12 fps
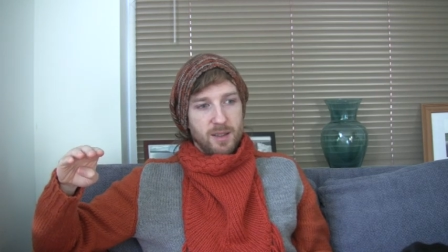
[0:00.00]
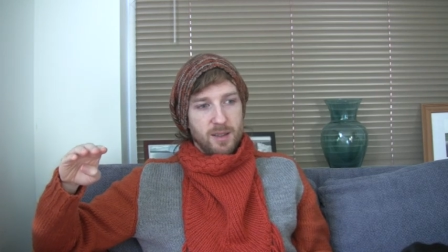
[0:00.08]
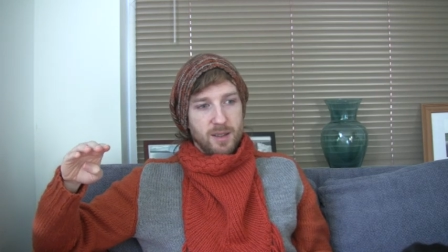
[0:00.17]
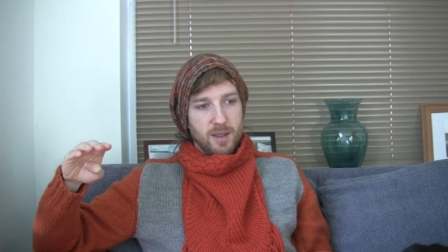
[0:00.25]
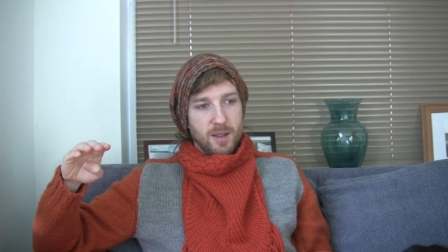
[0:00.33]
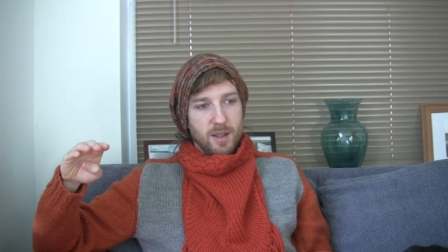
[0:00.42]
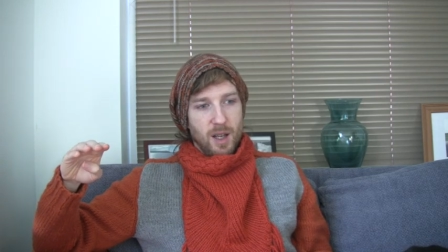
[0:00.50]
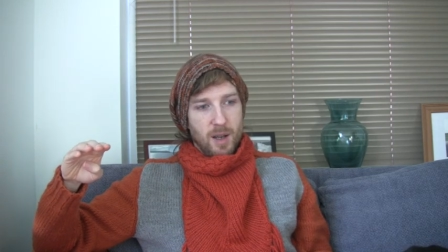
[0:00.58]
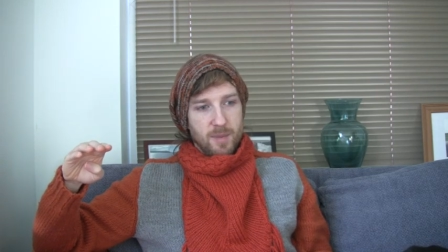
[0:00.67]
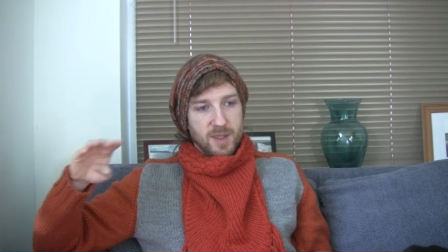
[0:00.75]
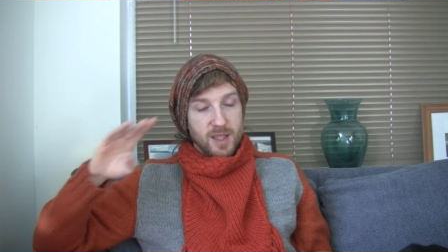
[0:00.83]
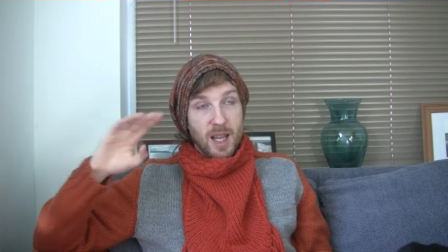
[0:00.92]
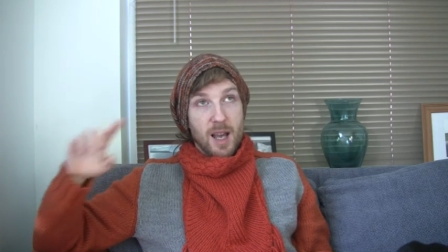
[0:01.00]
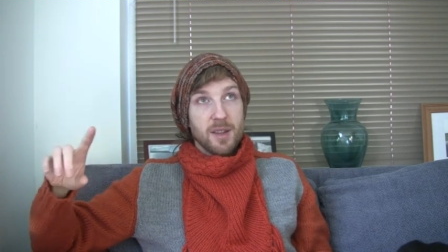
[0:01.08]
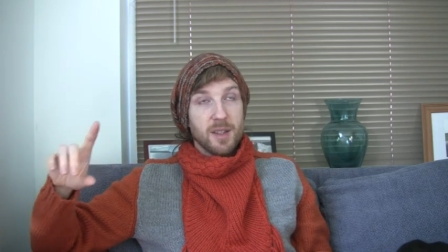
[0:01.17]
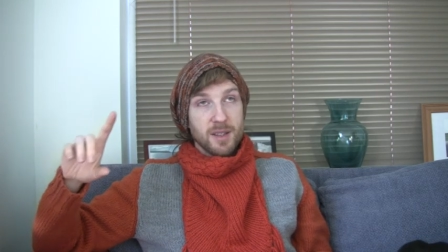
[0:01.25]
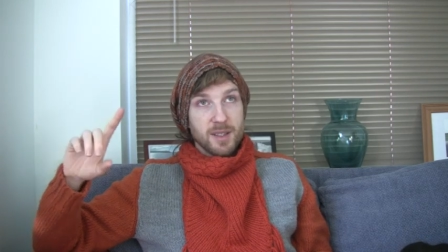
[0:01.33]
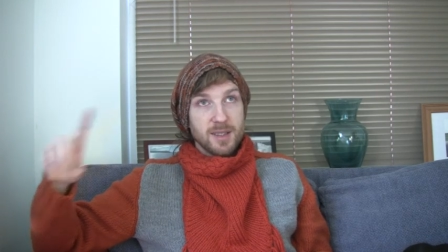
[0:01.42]
so that
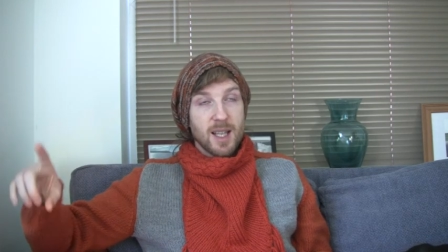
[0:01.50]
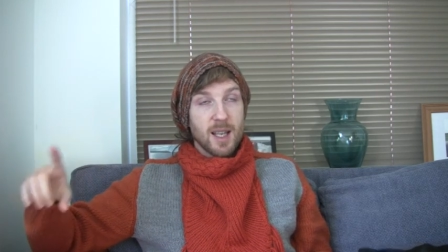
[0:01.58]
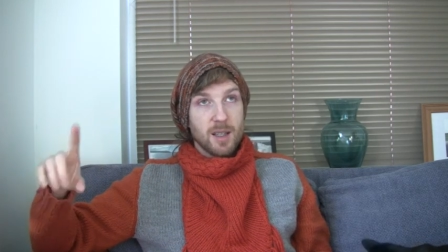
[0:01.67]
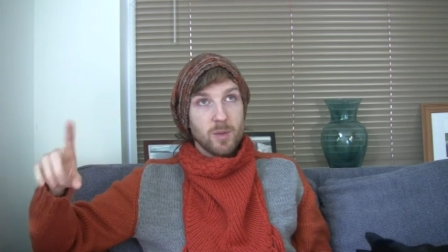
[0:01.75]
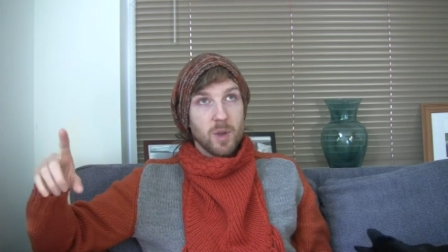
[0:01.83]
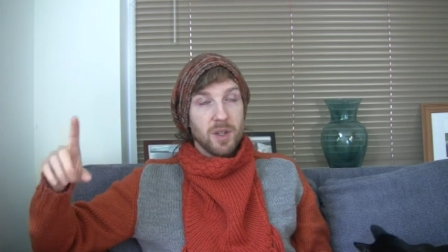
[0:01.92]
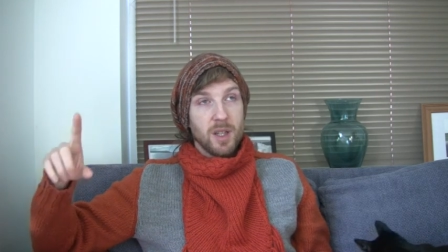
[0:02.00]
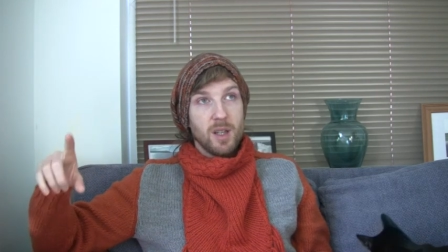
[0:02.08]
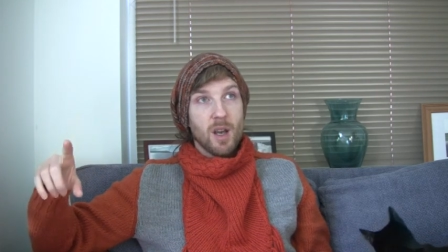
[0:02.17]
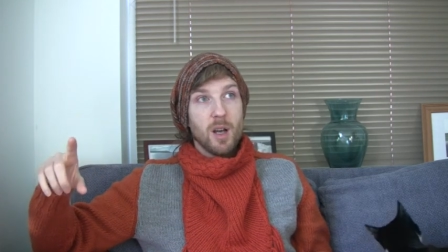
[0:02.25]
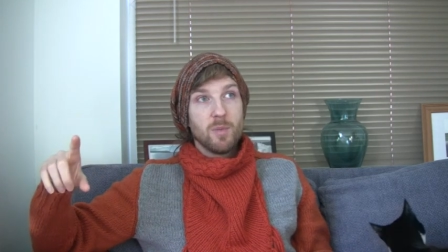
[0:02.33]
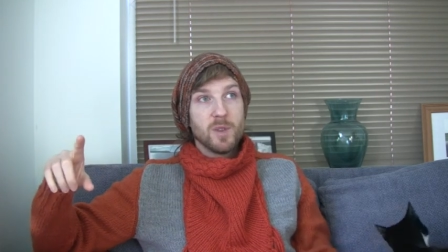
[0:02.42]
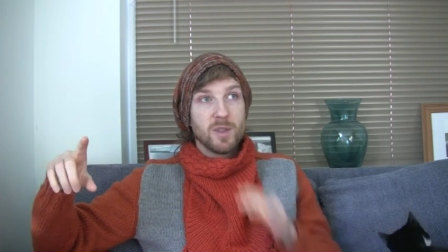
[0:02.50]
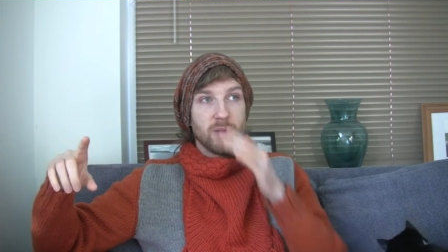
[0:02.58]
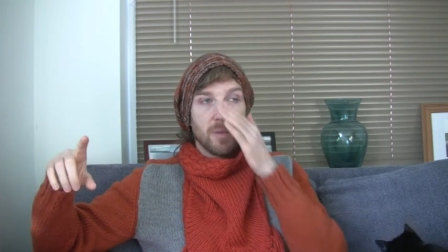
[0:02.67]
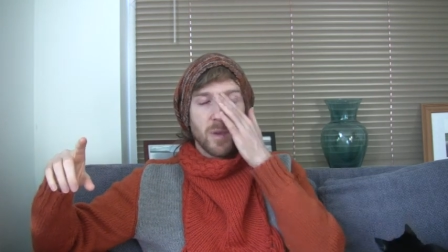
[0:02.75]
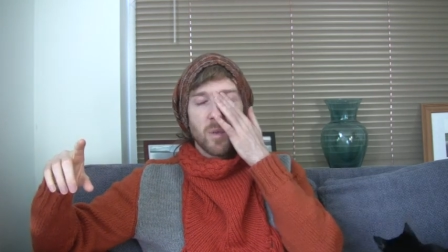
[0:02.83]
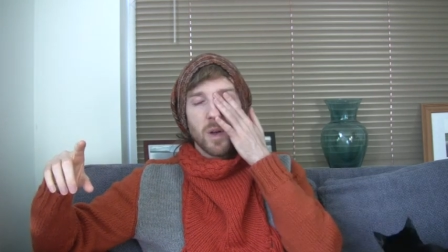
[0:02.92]
the second one, the yarn, was
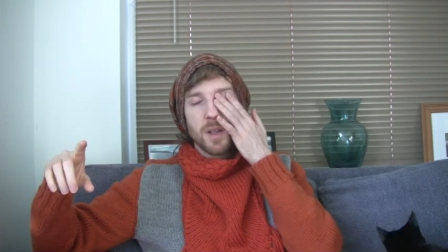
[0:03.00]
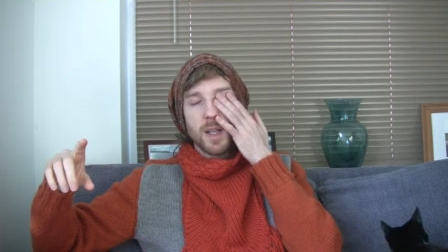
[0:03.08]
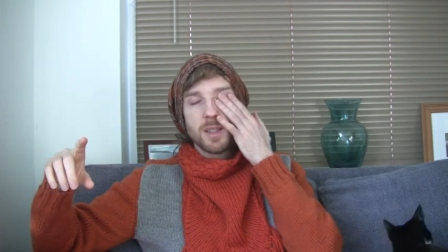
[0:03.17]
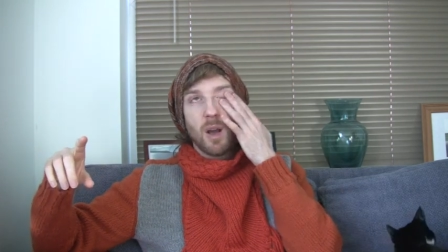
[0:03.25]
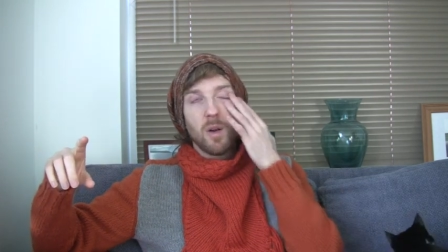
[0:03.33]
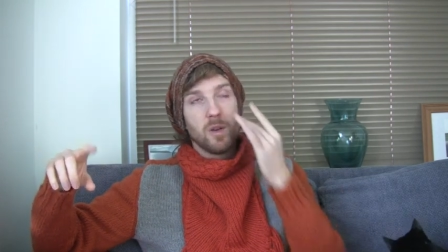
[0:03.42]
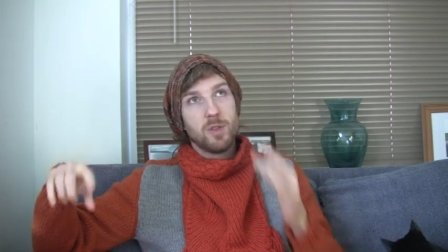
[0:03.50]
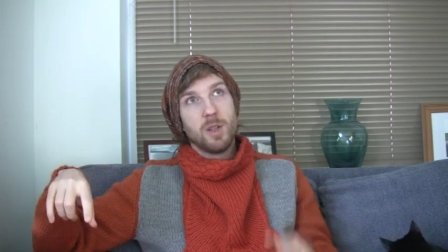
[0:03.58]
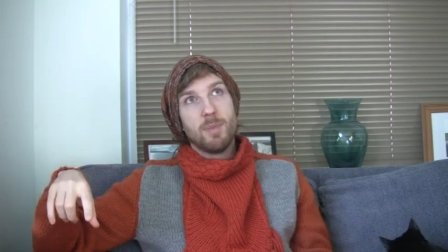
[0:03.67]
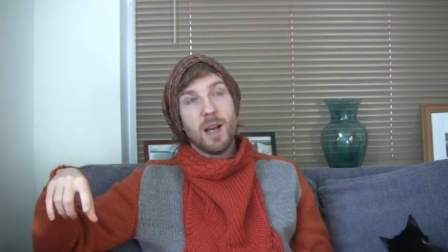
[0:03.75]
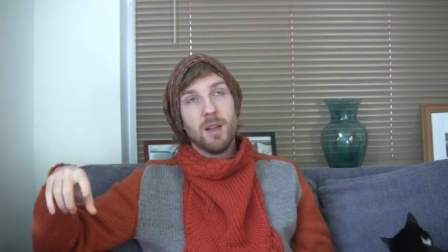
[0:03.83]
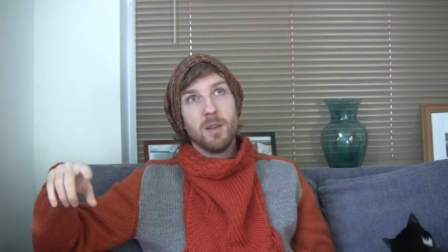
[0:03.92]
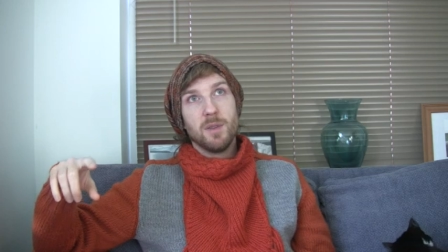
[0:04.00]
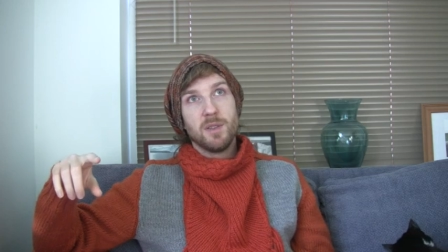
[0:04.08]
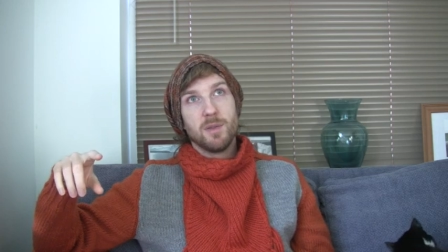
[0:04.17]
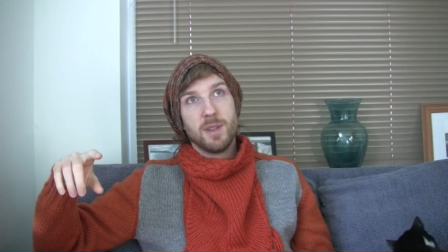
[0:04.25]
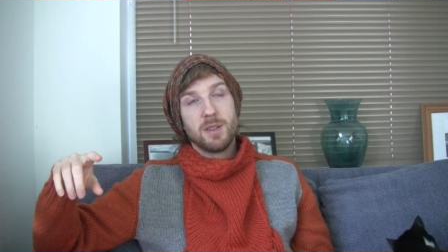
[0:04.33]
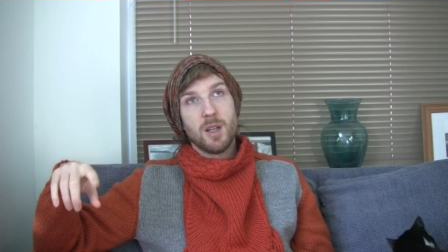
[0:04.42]
from the one I told you about that was
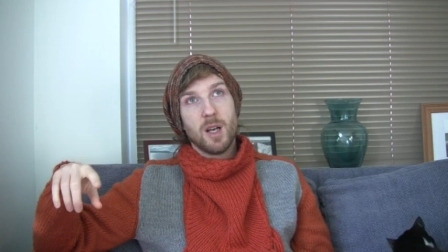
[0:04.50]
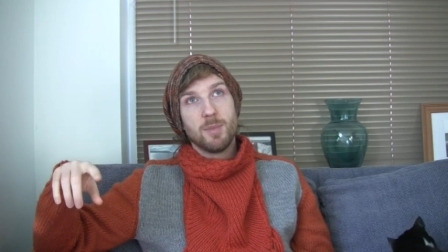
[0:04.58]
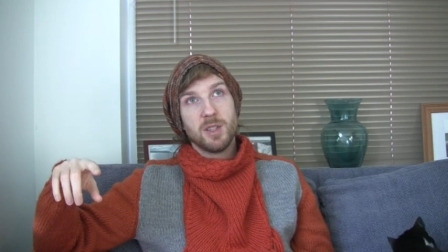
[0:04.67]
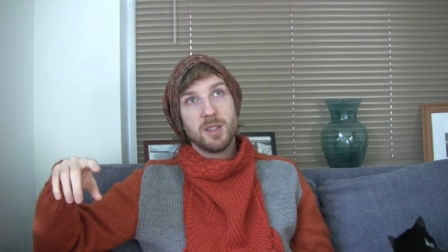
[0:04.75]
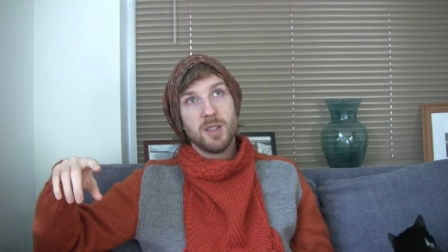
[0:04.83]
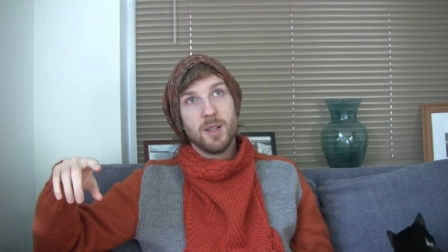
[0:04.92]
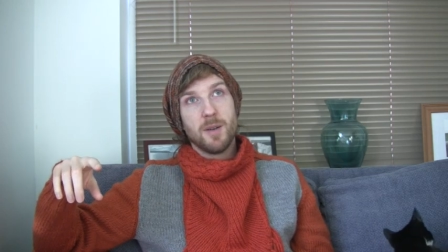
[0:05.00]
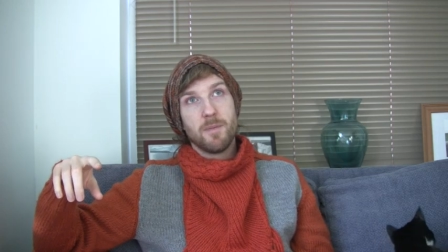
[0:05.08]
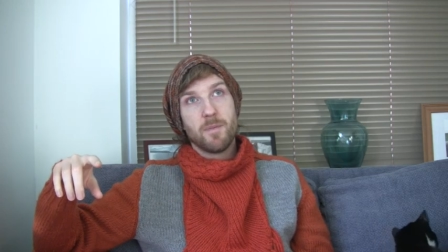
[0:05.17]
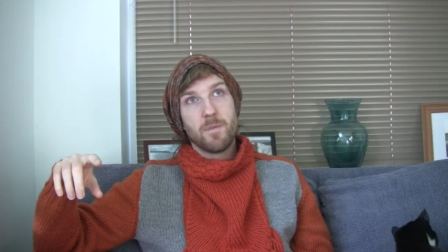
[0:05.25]
from a Derbyshire